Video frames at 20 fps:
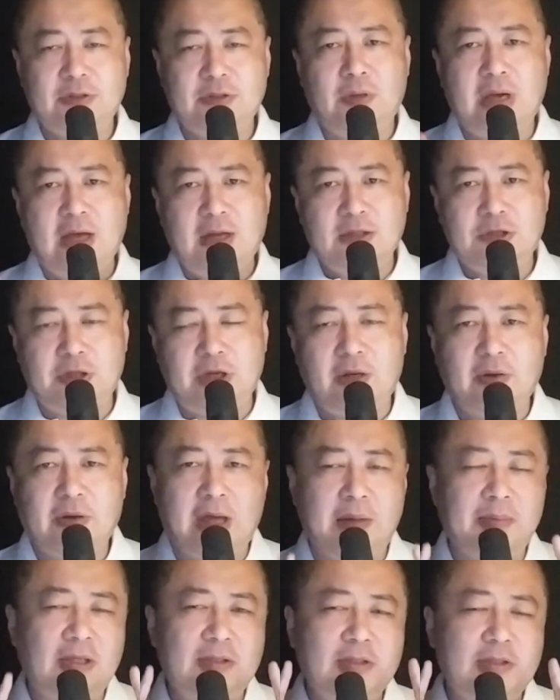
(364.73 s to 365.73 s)
to illustrate,
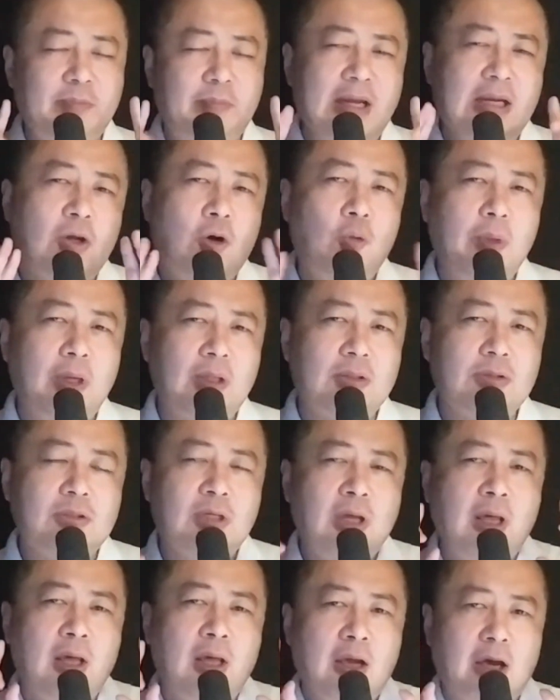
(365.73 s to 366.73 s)
okay? This is by no means
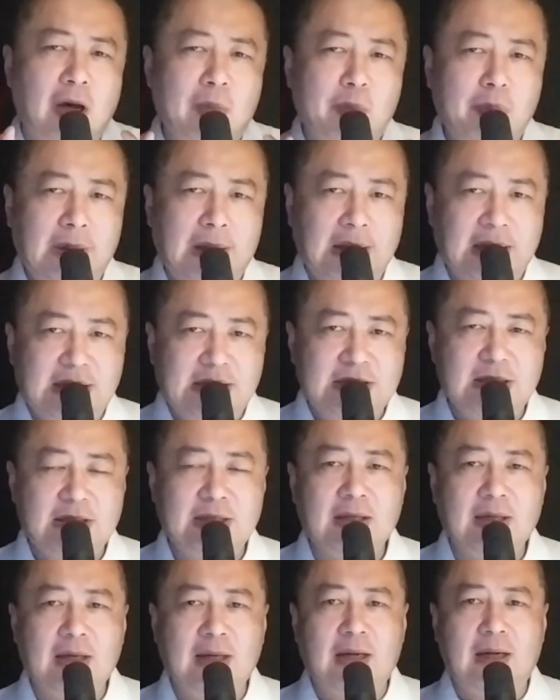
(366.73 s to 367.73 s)
complete
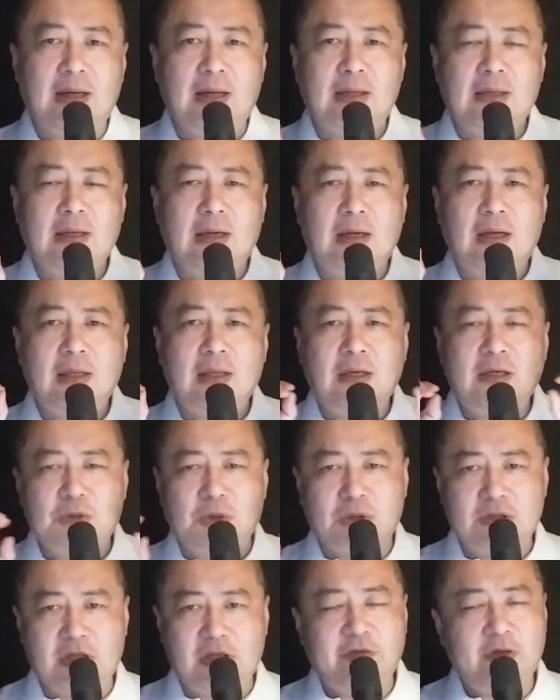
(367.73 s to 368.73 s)
and
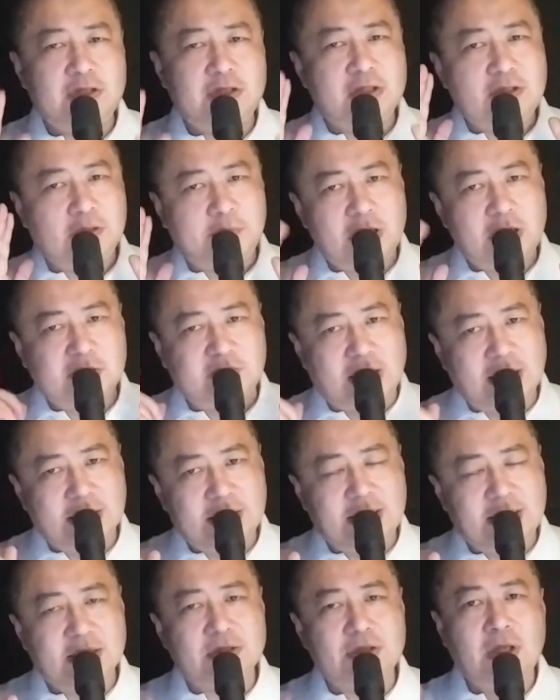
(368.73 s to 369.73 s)
exhaustive. It's just a bunch of
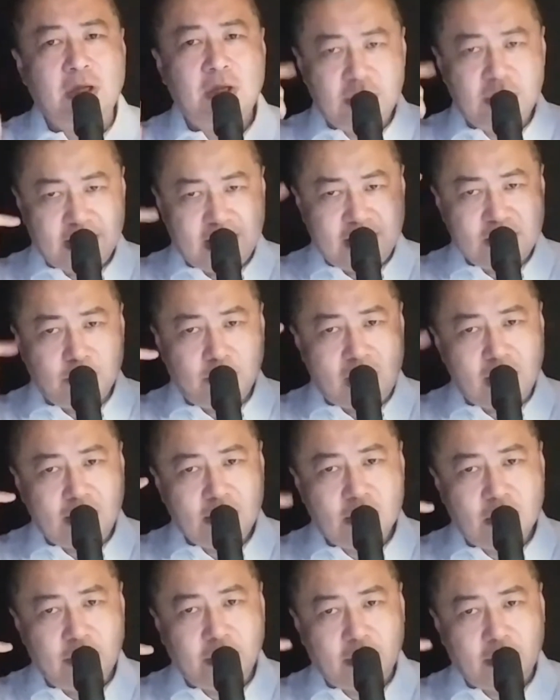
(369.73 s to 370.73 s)
ideas to get your mind
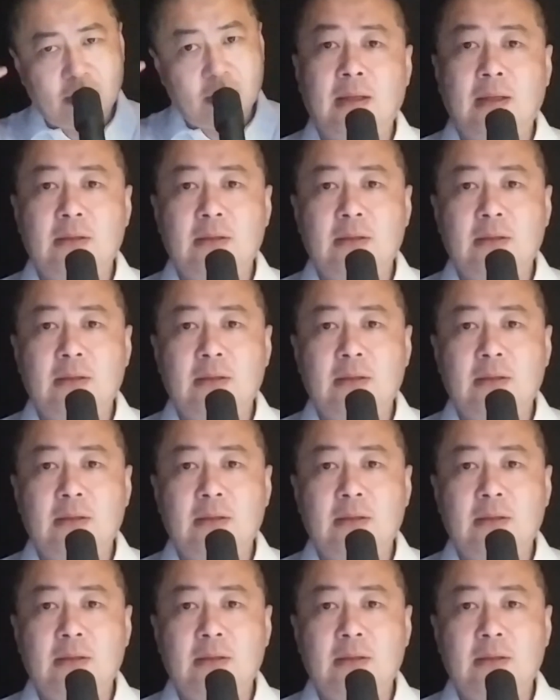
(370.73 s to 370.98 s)
going.